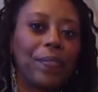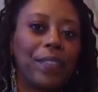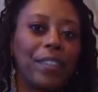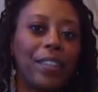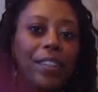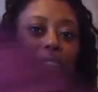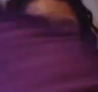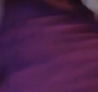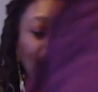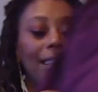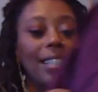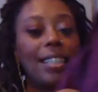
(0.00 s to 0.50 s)
You're
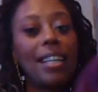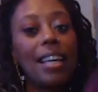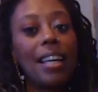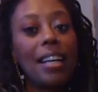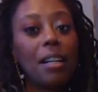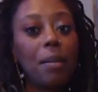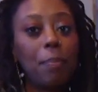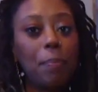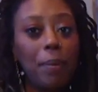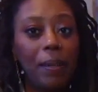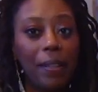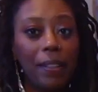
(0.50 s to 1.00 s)
going to take a
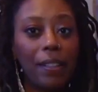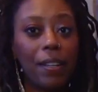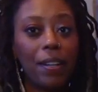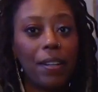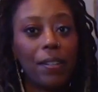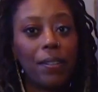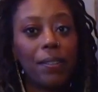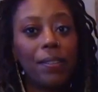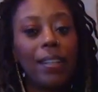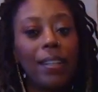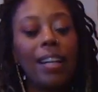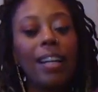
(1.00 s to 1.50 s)

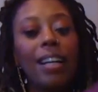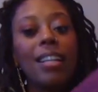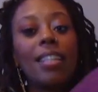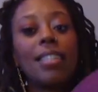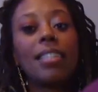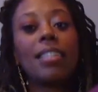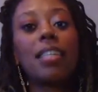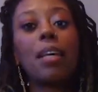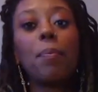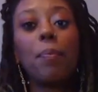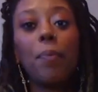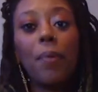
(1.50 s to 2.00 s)
pillow,
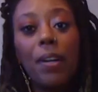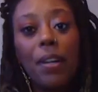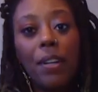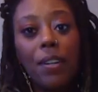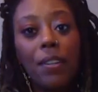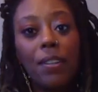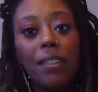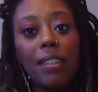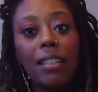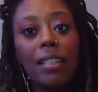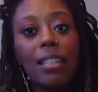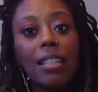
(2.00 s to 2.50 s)
separate your
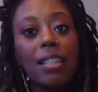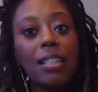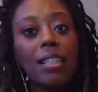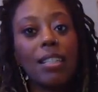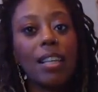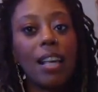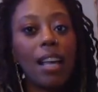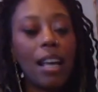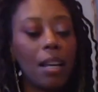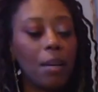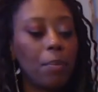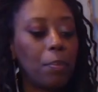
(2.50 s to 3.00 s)
knees,
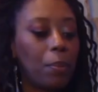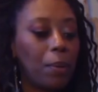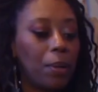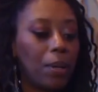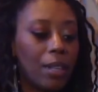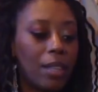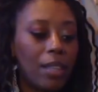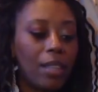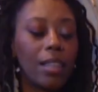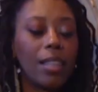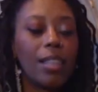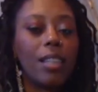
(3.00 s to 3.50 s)
and
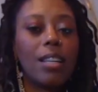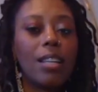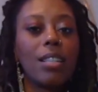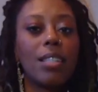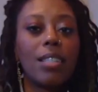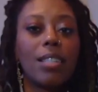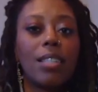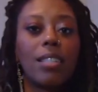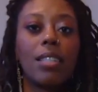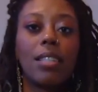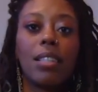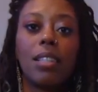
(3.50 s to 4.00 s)
put
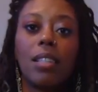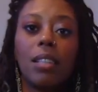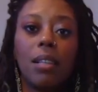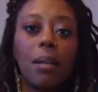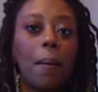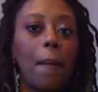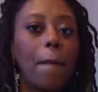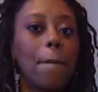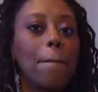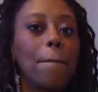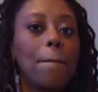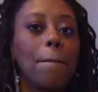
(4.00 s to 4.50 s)
this
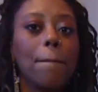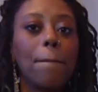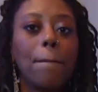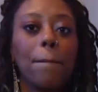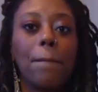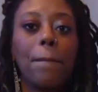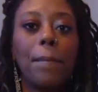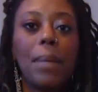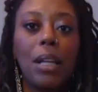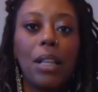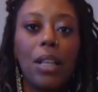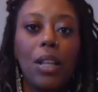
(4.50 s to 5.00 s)

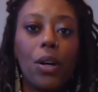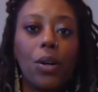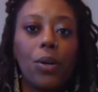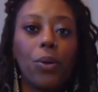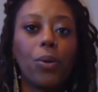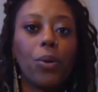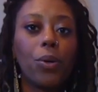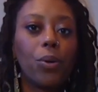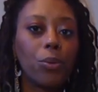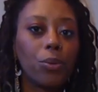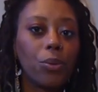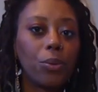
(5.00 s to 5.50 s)

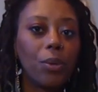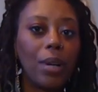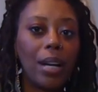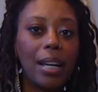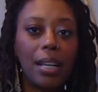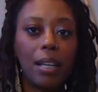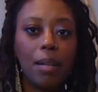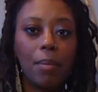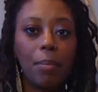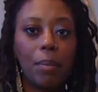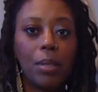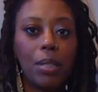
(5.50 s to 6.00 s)
pillow right
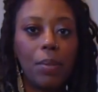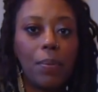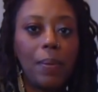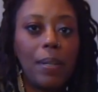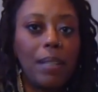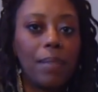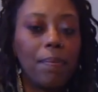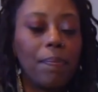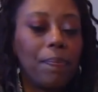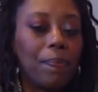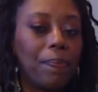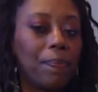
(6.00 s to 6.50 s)
in
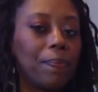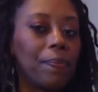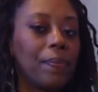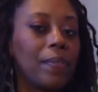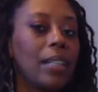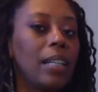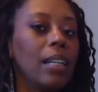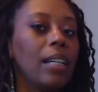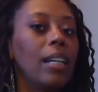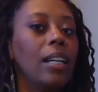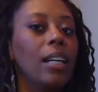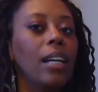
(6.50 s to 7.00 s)
between.
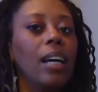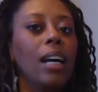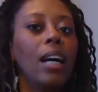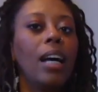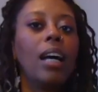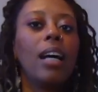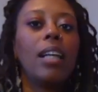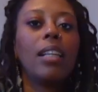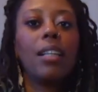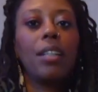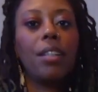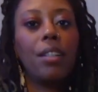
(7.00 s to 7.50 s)

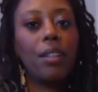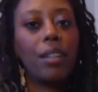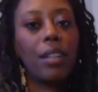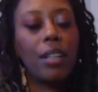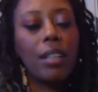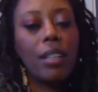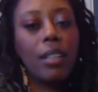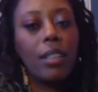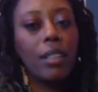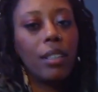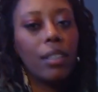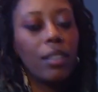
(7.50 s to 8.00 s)
And then you
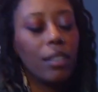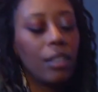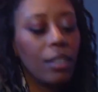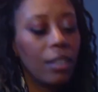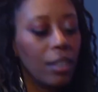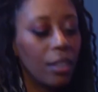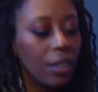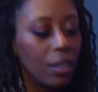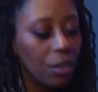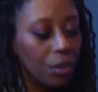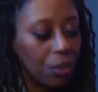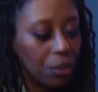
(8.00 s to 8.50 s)
can
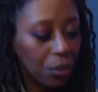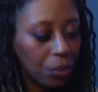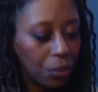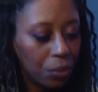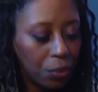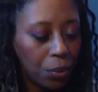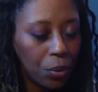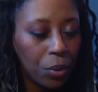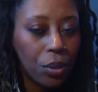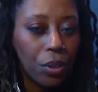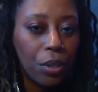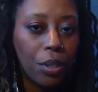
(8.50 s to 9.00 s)

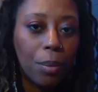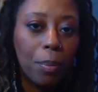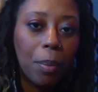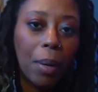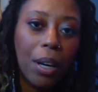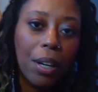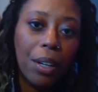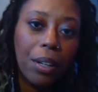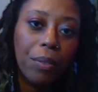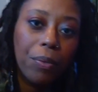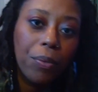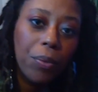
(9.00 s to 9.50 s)
fold your
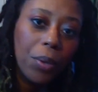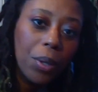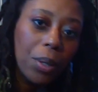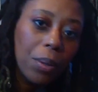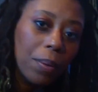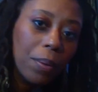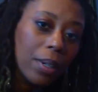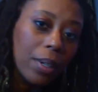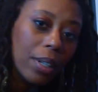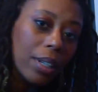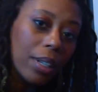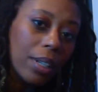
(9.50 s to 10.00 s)
body
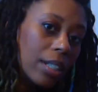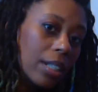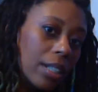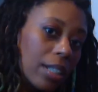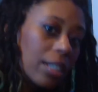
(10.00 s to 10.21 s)
forward.